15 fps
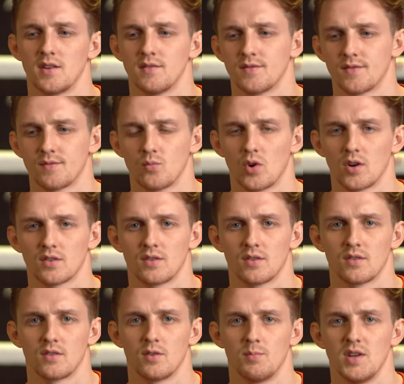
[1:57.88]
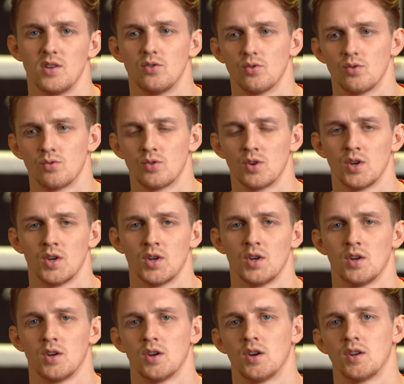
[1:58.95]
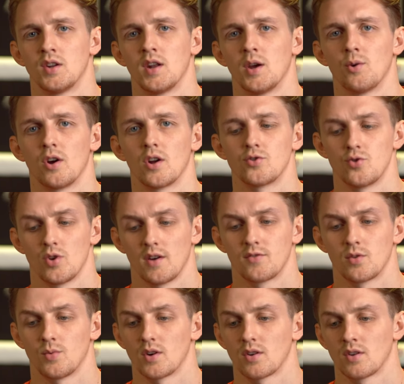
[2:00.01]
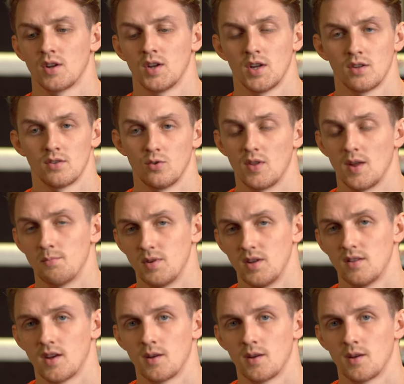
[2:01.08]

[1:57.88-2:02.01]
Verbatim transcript: they've worked to beat you, and then how hard you have to work to then beat